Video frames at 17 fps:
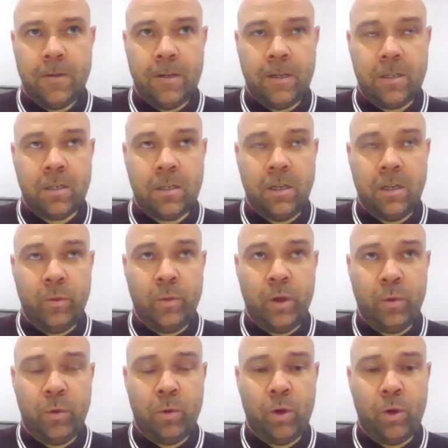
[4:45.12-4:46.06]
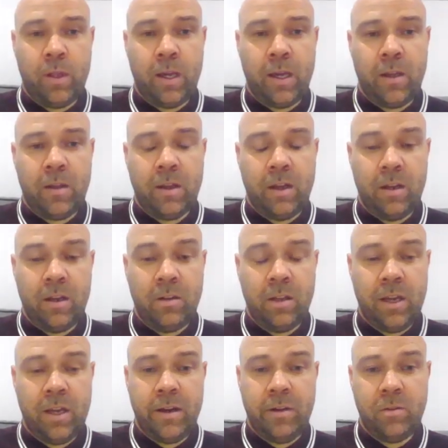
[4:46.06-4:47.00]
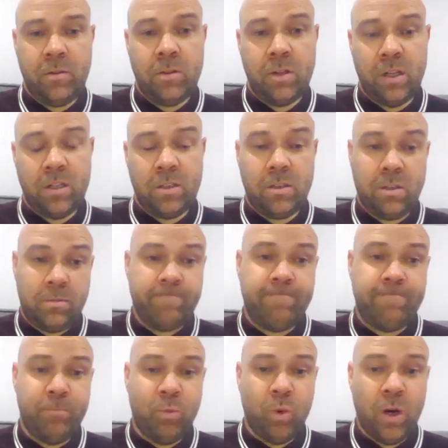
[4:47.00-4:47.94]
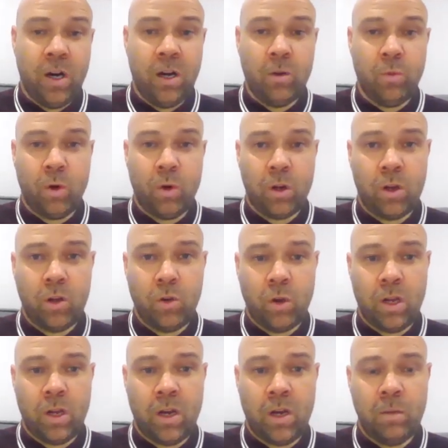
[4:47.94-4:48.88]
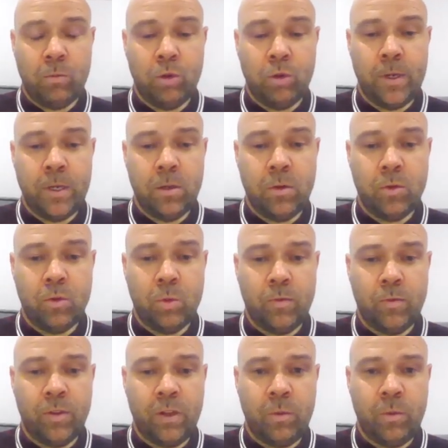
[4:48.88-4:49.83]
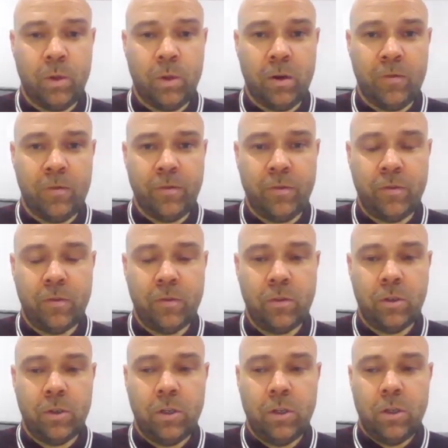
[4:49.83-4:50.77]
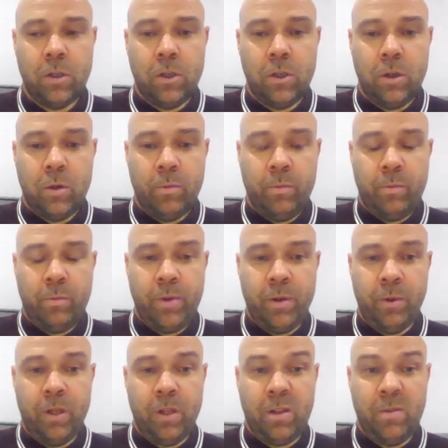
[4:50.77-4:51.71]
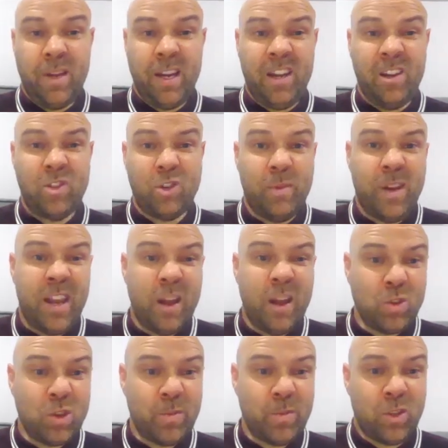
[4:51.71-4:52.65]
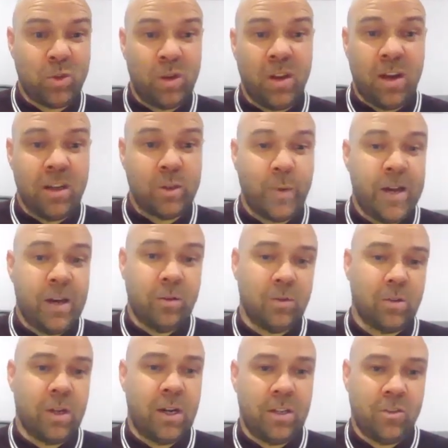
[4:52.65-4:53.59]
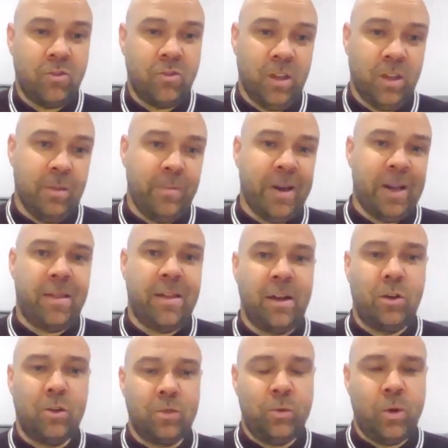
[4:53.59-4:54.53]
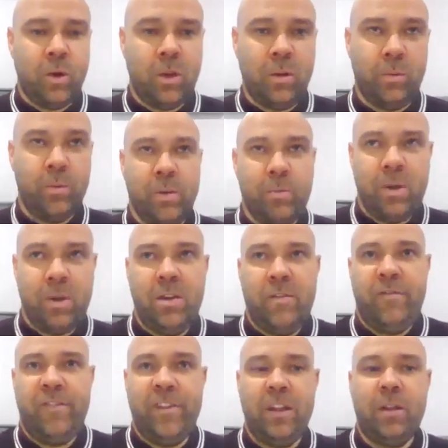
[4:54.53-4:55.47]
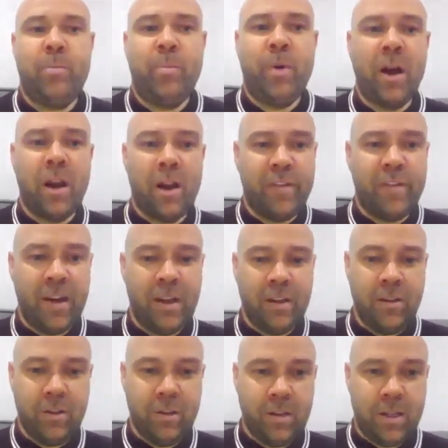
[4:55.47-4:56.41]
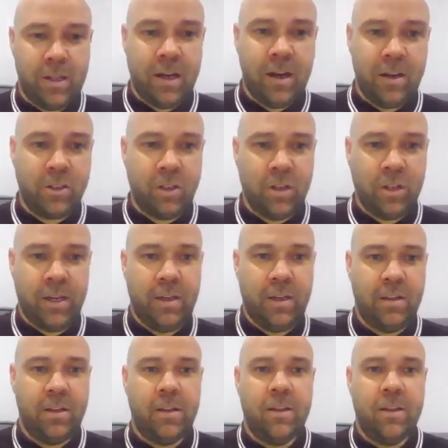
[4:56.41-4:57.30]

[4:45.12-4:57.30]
That's kind of where we want to get to. And yeah, we are working on that at the moment, and hopefully we'll be able to make some announcements on that as well. So that's really the big thing, because I want them to be feeling part of it and actually